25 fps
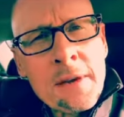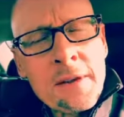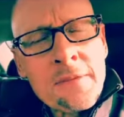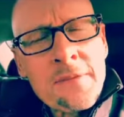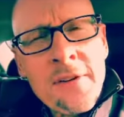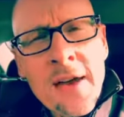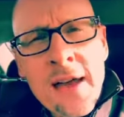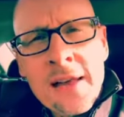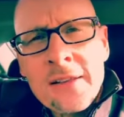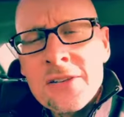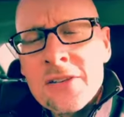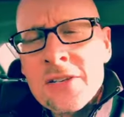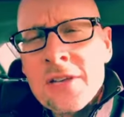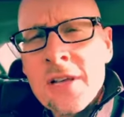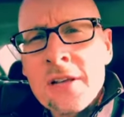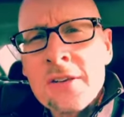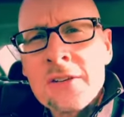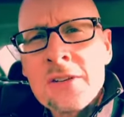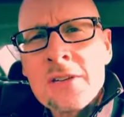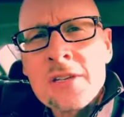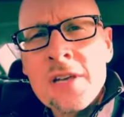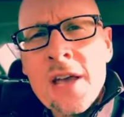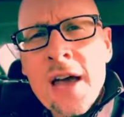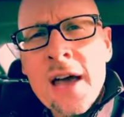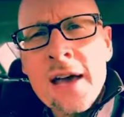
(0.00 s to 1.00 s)
Fat cell
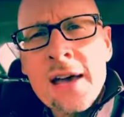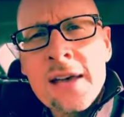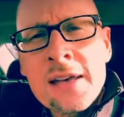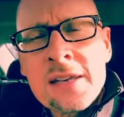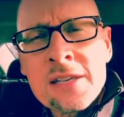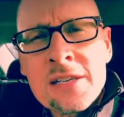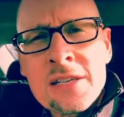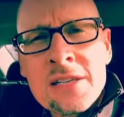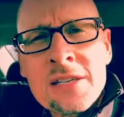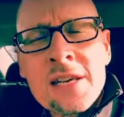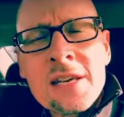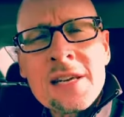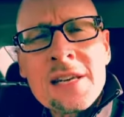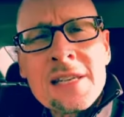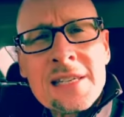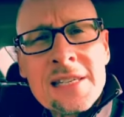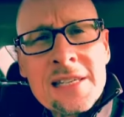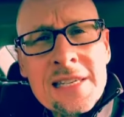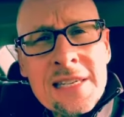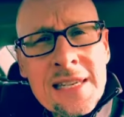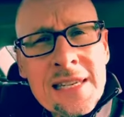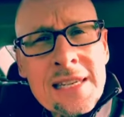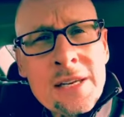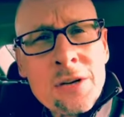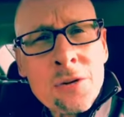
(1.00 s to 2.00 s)
size
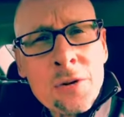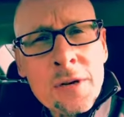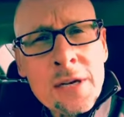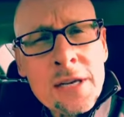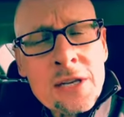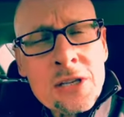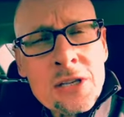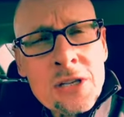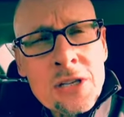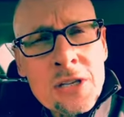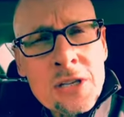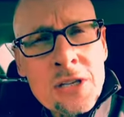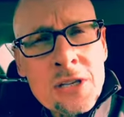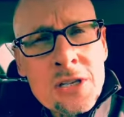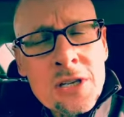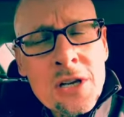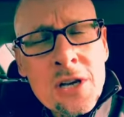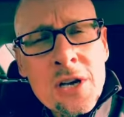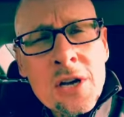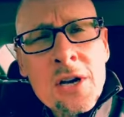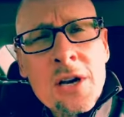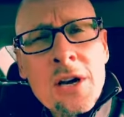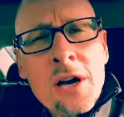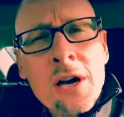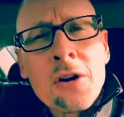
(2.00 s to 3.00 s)
decreases
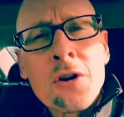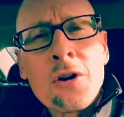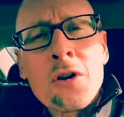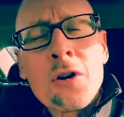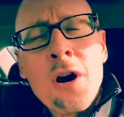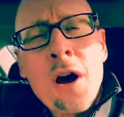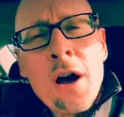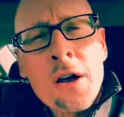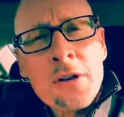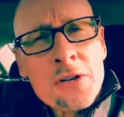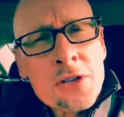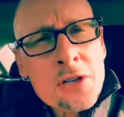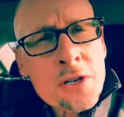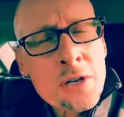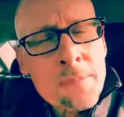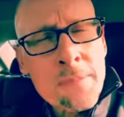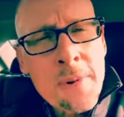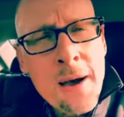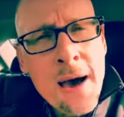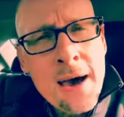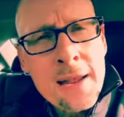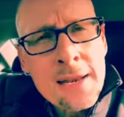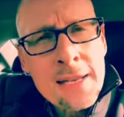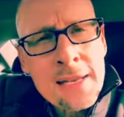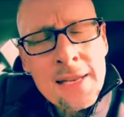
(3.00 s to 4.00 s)
across your
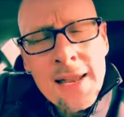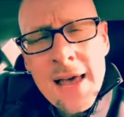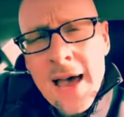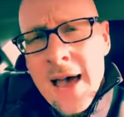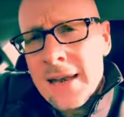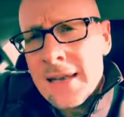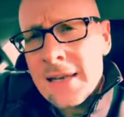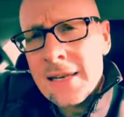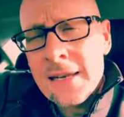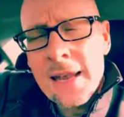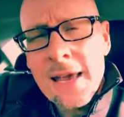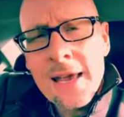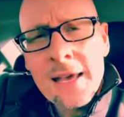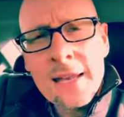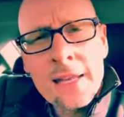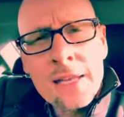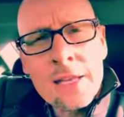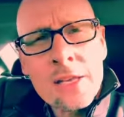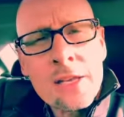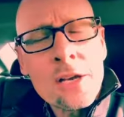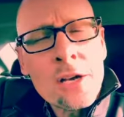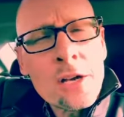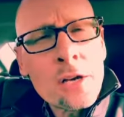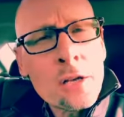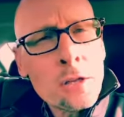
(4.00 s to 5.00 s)
body, not in any
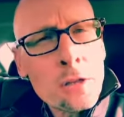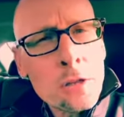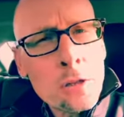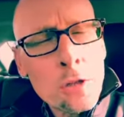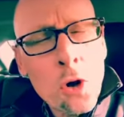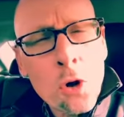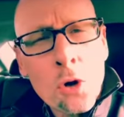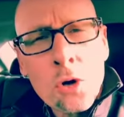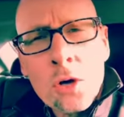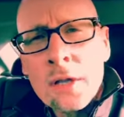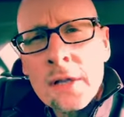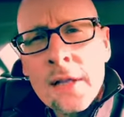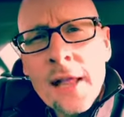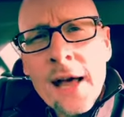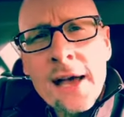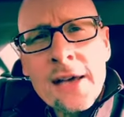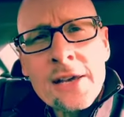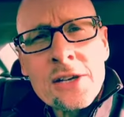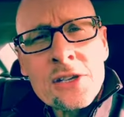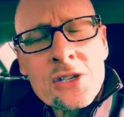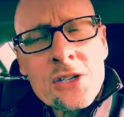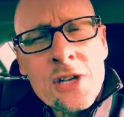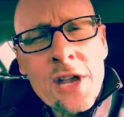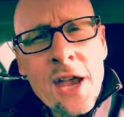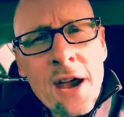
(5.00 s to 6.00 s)

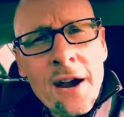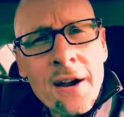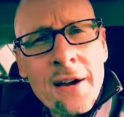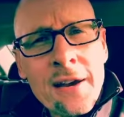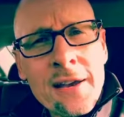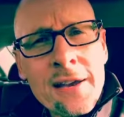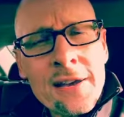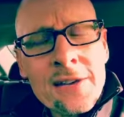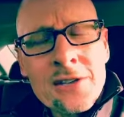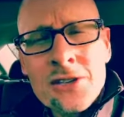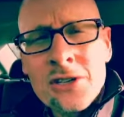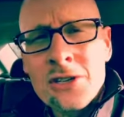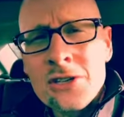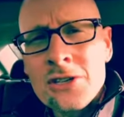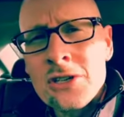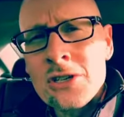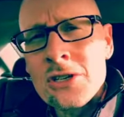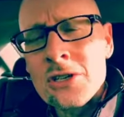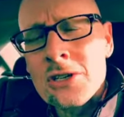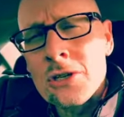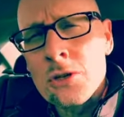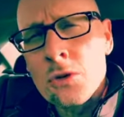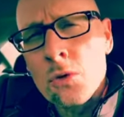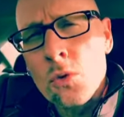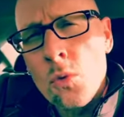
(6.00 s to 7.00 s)
localized area such as
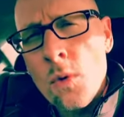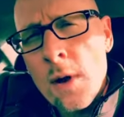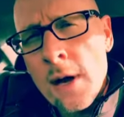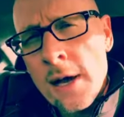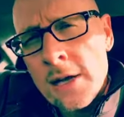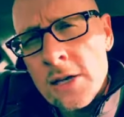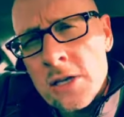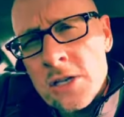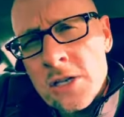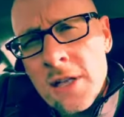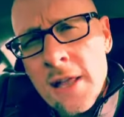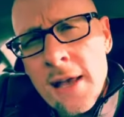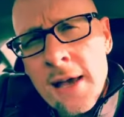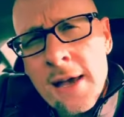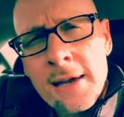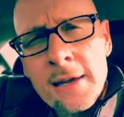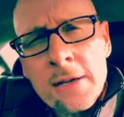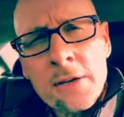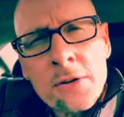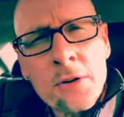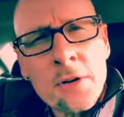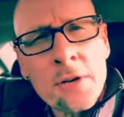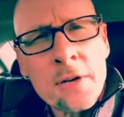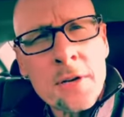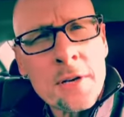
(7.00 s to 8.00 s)
your waistline
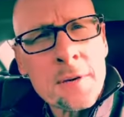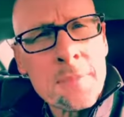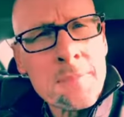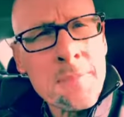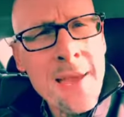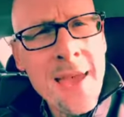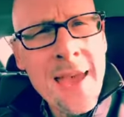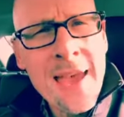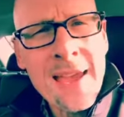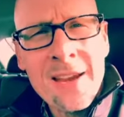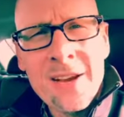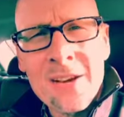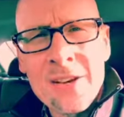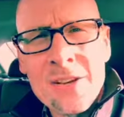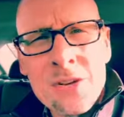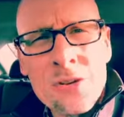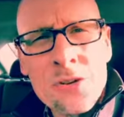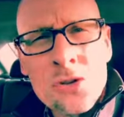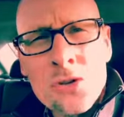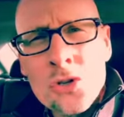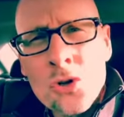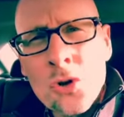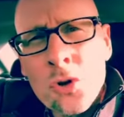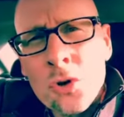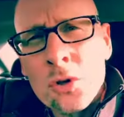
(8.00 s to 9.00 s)
or your back or your
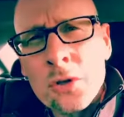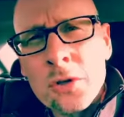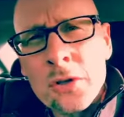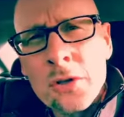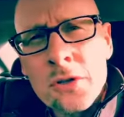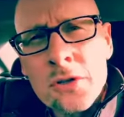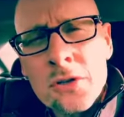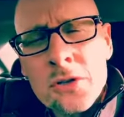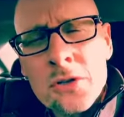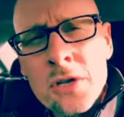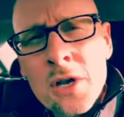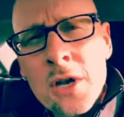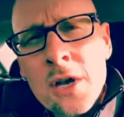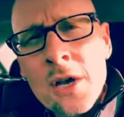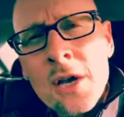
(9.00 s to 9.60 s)
shoulders.